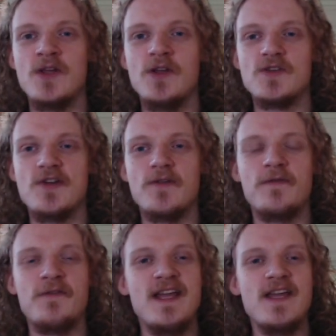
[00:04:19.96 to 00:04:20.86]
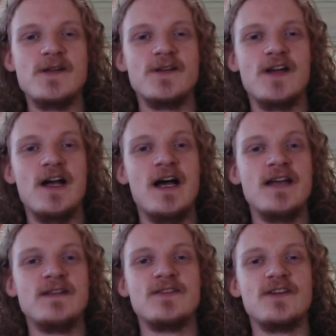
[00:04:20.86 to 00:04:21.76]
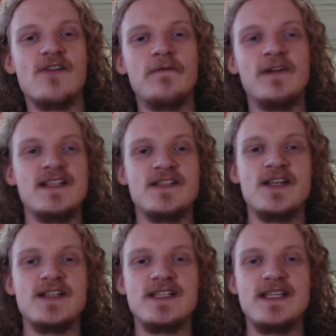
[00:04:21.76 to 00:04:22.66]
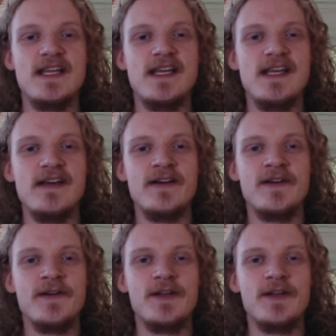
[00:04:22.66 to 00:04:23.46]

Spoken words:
sort of flicking the car into the gravel, as you can see here.